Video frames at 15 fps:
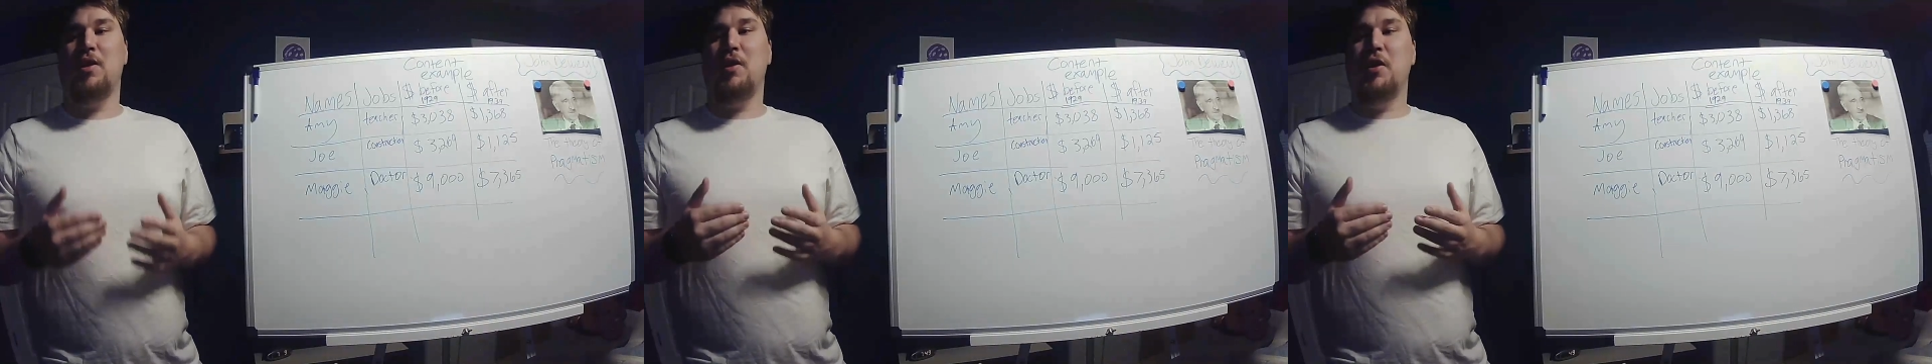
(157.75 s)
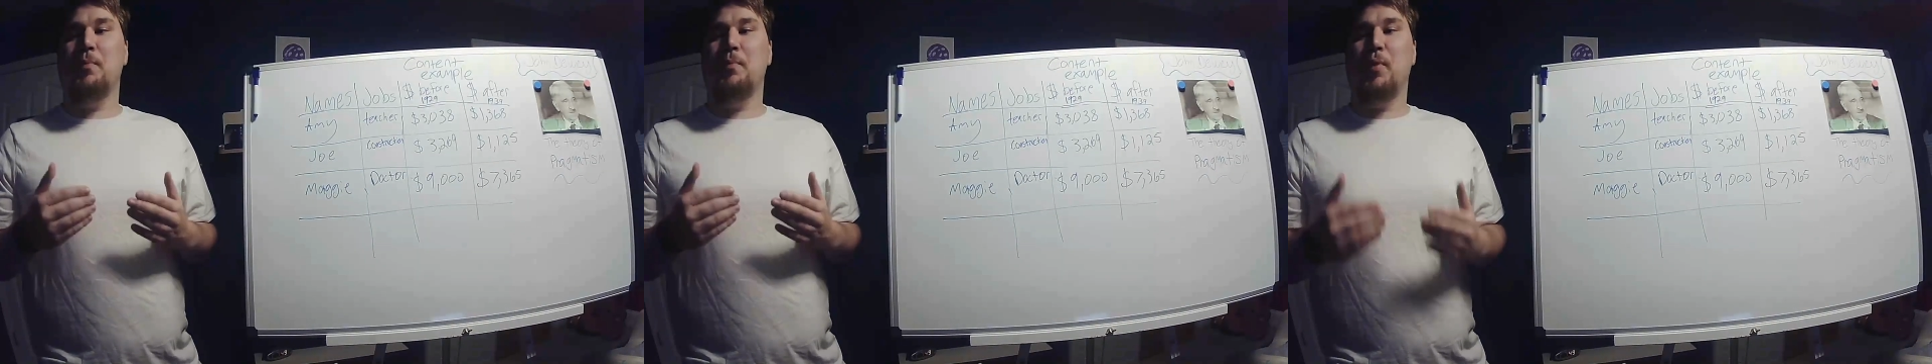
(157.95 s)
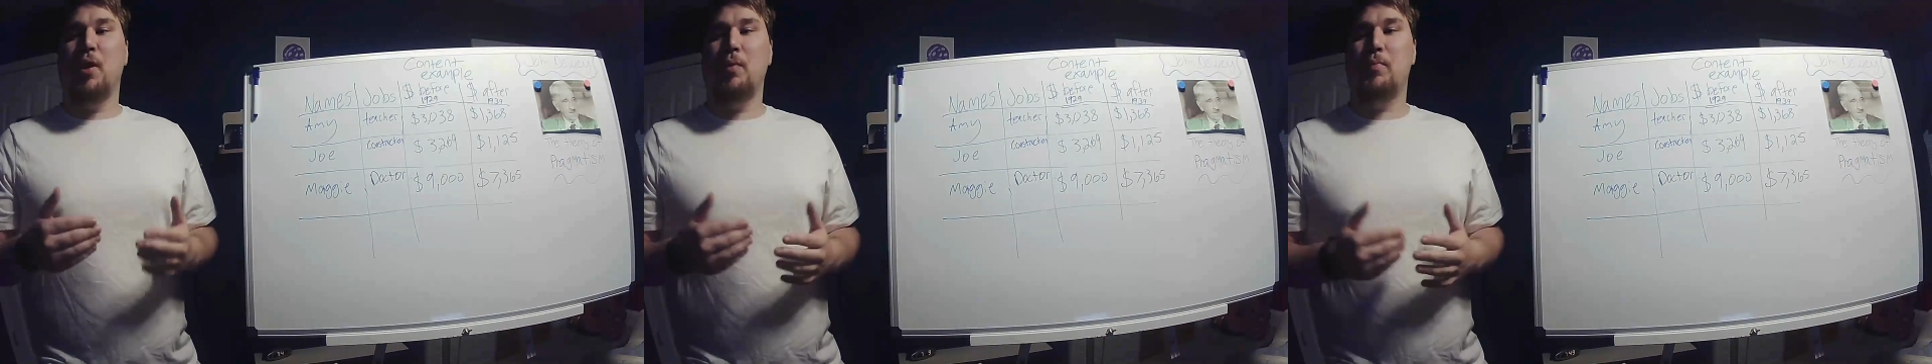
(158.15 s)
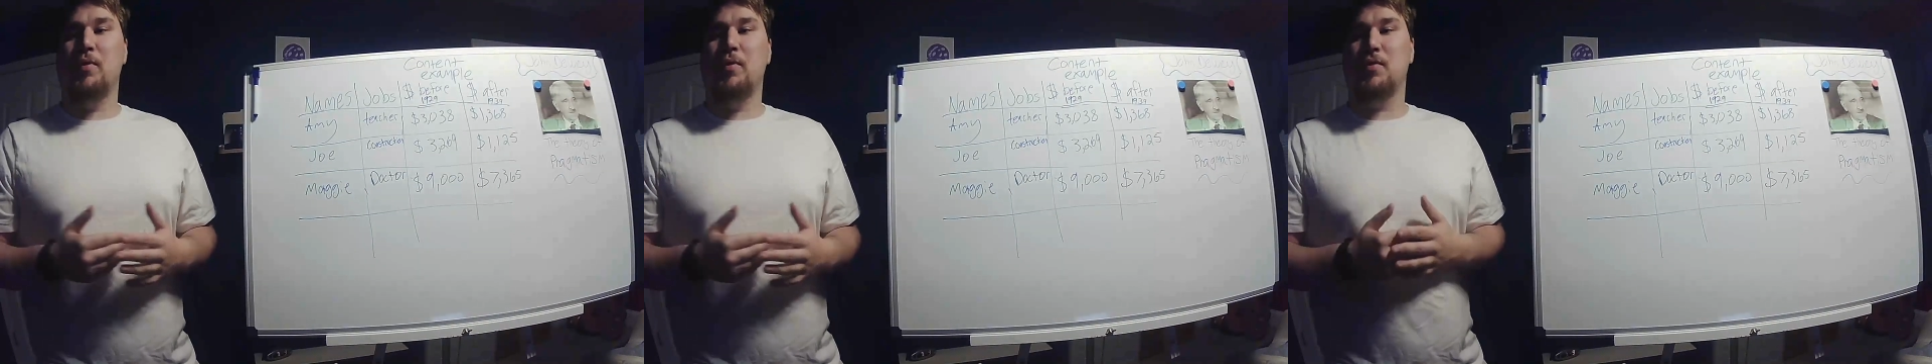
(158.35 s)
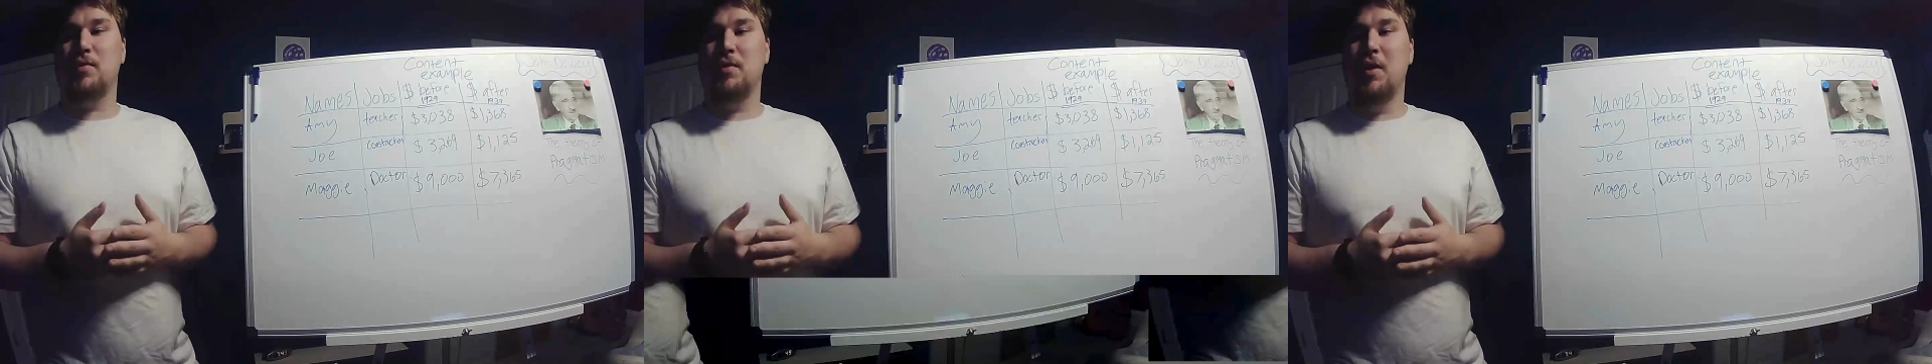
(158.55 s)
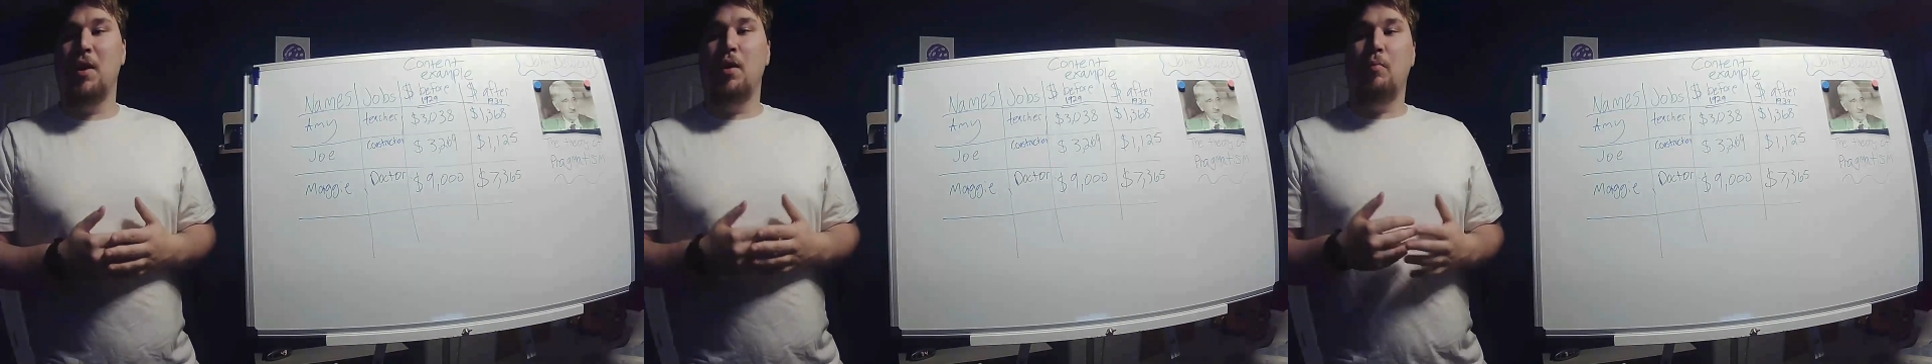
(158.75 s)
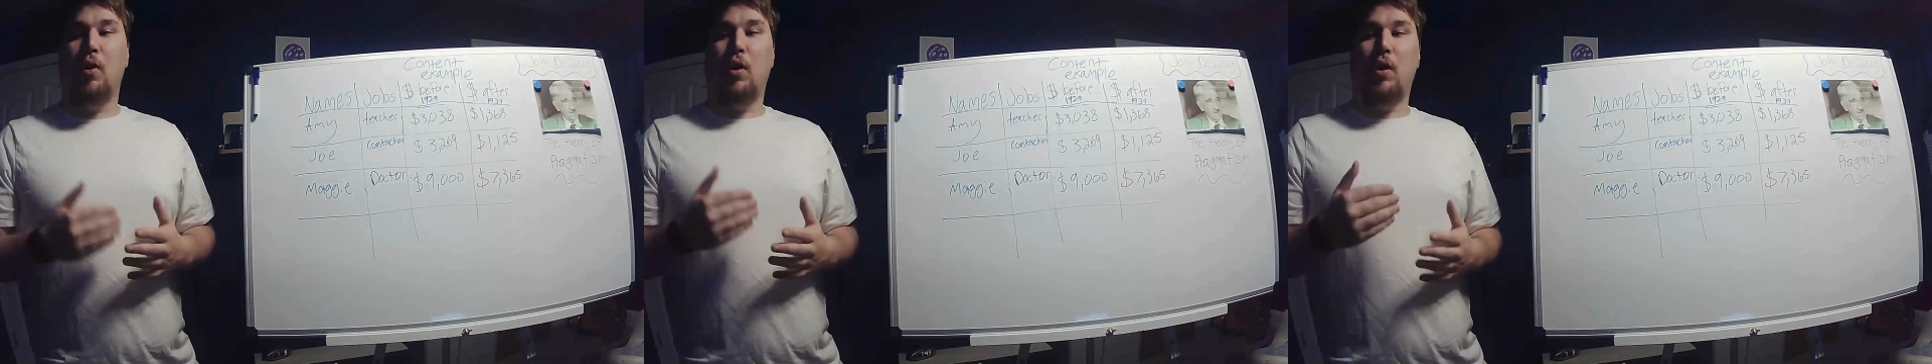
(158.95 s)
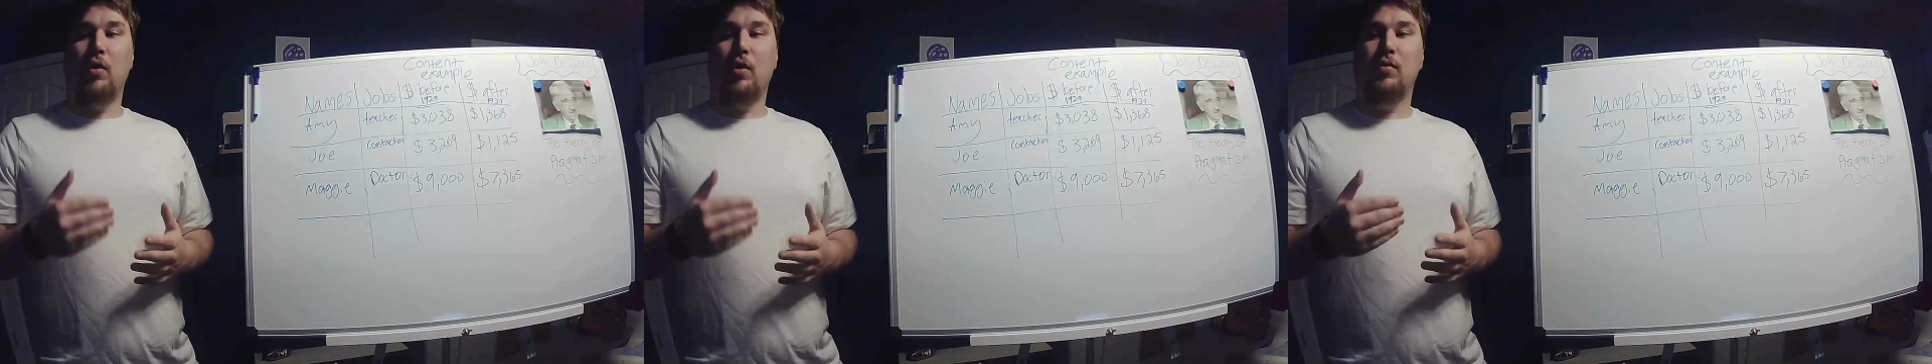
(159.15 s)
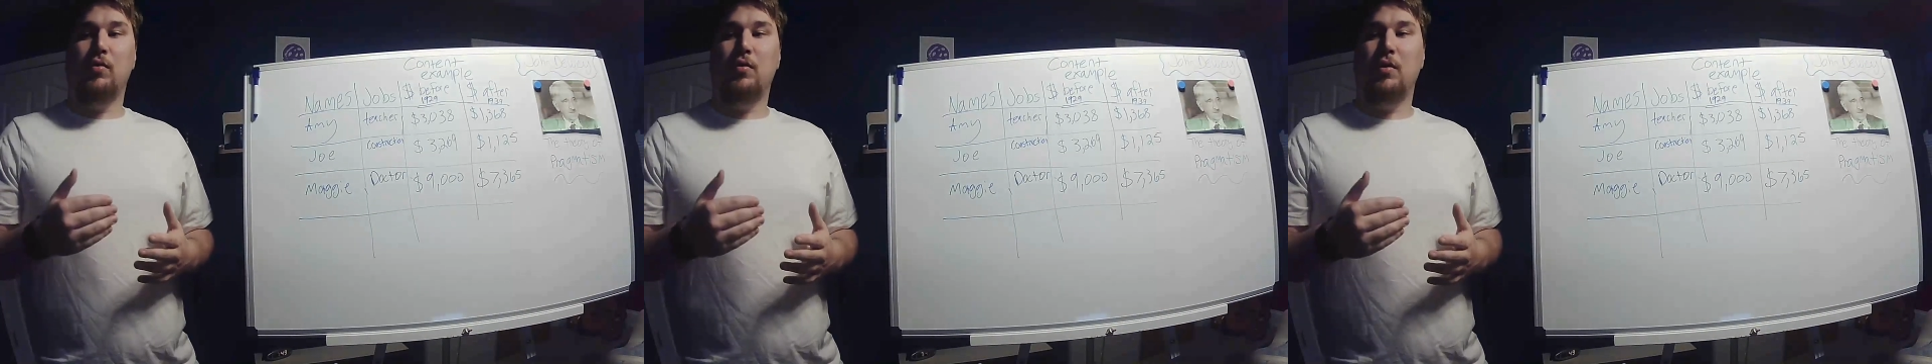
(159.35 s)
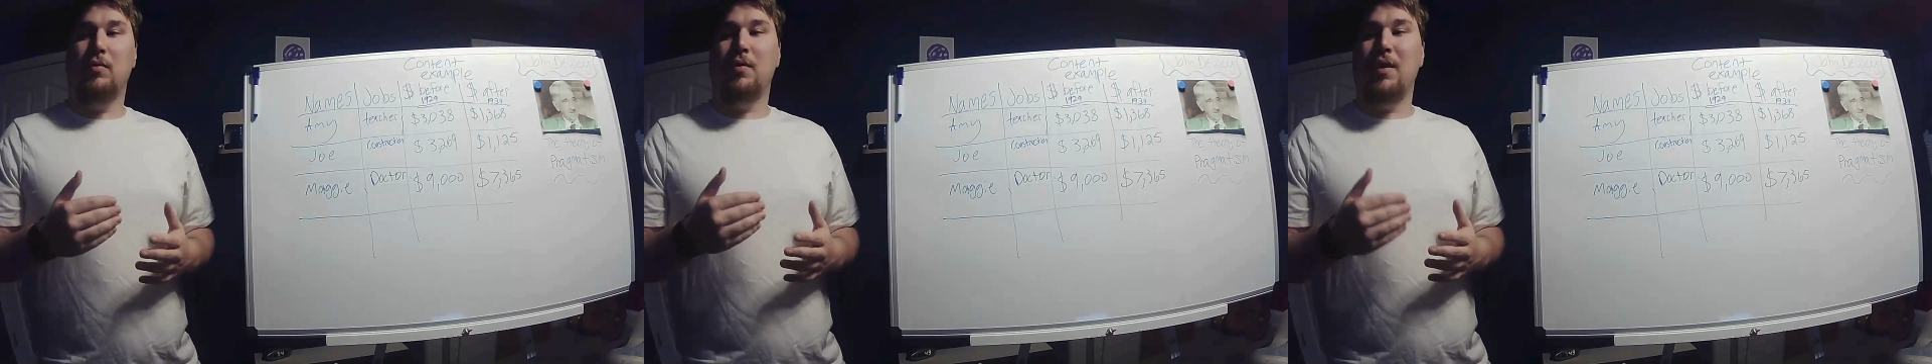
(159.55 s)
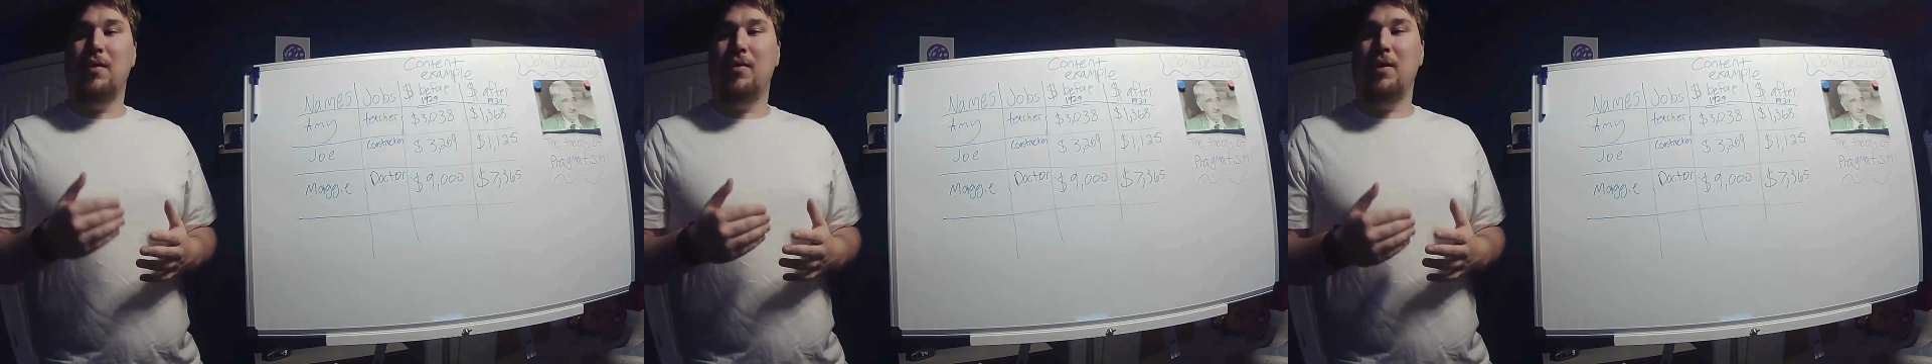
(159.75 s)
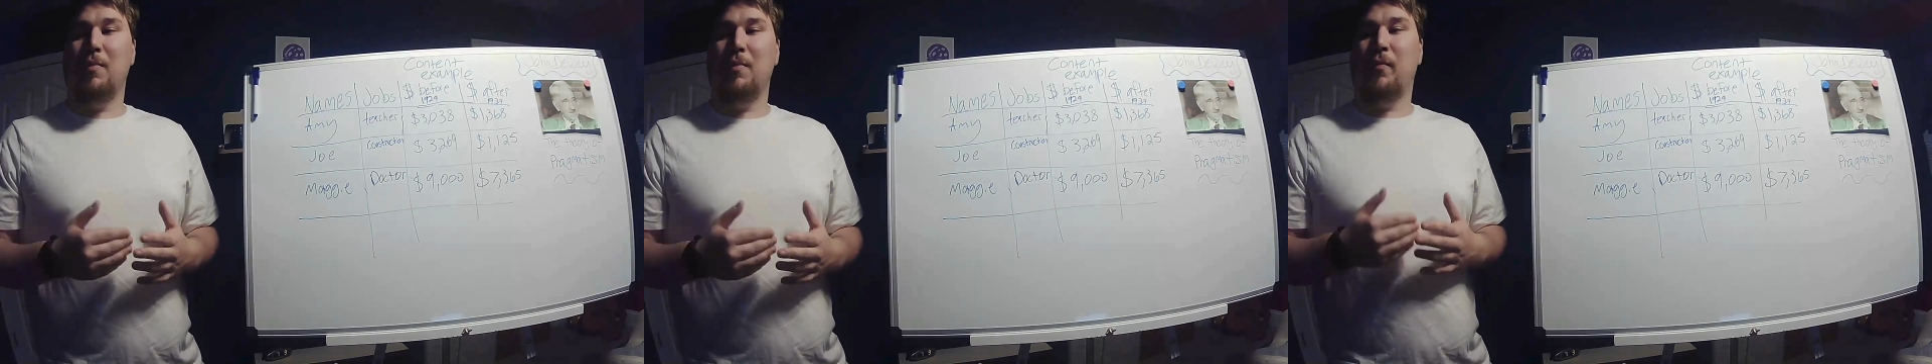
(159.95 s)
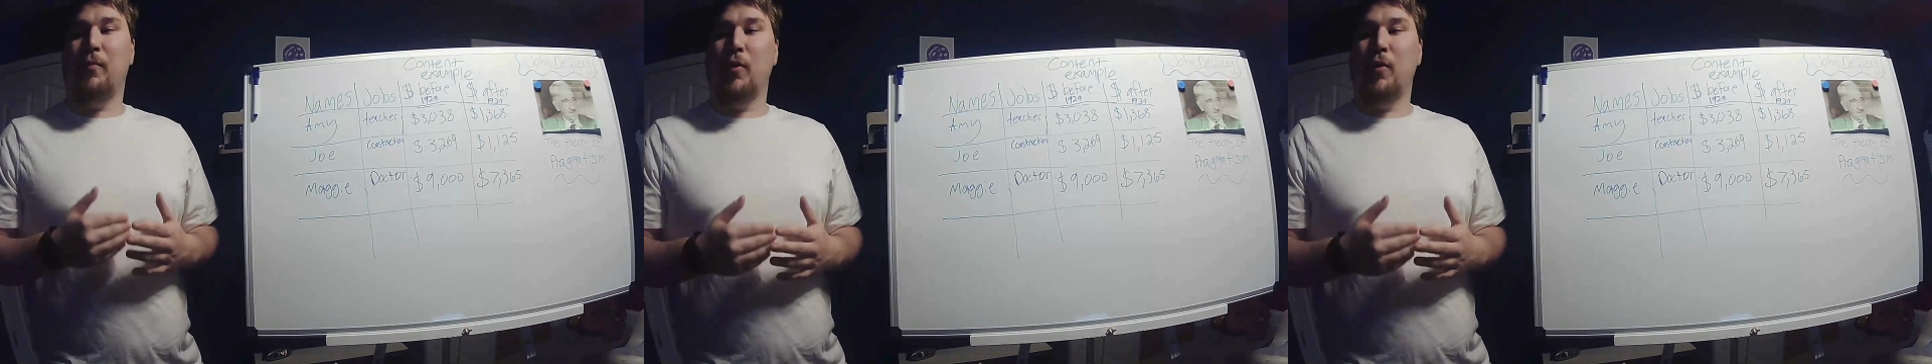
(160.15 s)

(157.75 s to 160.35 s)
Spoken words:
clear purpose, but also give them the